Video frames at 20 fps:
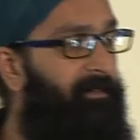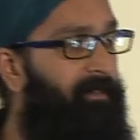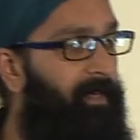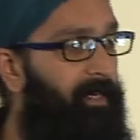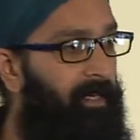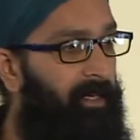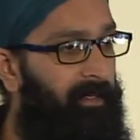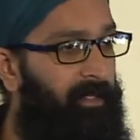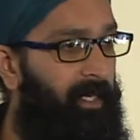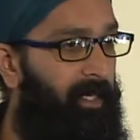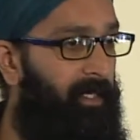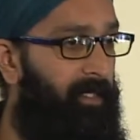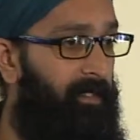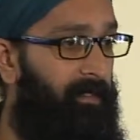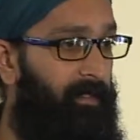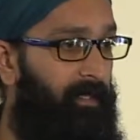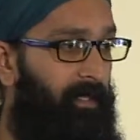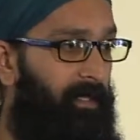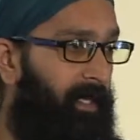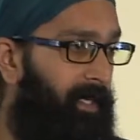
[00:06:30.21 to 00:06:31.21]
got
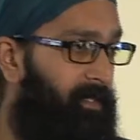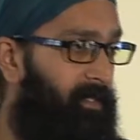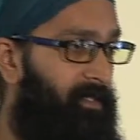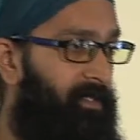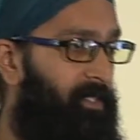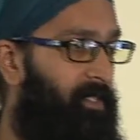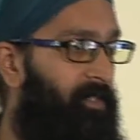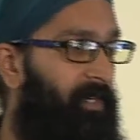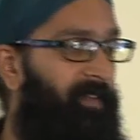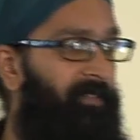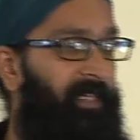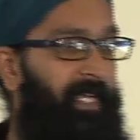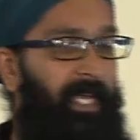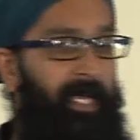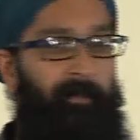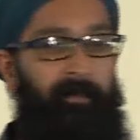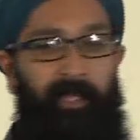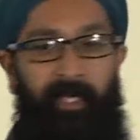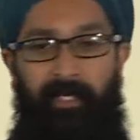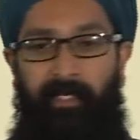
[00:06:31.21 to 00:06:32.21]
a license to drive a
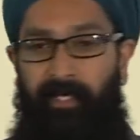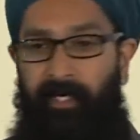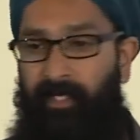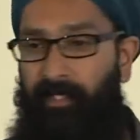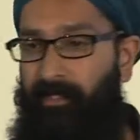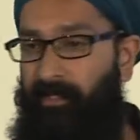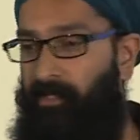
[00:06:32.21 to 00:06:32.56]
cab that day.